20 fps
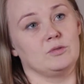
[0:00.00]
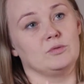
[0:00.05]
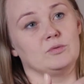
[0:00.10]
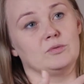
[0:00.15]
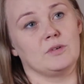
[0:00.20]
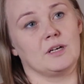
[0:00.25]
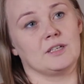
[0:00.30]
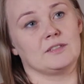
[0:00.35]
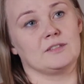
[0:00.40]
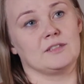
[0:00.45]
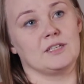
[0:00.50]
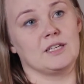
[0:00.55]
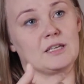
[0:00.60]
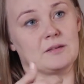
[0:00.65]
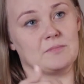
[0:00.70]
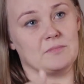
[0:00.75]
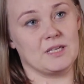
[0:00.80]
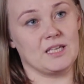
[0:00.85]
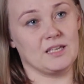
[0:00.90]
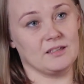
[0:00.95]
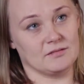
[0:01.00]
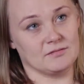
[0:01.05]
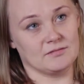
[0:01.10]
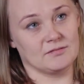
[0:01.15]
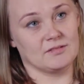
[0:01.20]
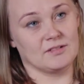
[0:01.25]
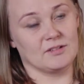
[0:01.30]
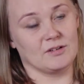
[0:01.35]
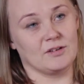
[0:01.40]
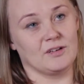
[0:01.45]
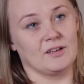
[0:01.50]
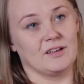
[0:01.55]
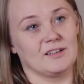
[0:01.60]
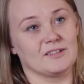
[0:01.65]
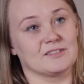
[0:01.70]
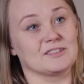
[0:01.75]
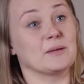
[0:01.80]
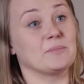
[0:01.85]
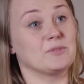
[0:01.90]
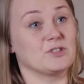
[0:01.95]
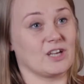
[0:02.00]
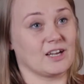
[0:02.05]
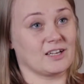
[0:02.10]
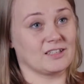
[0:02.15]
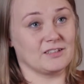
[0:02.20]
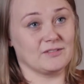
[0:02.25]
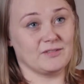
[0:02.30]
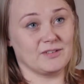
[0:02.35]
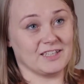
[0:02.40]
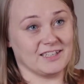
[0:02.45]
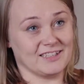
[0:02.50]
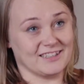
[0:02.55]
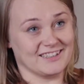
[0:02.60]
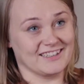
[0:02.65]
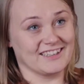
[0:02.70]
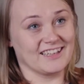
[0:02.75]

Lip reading: you are seeing me subjectively,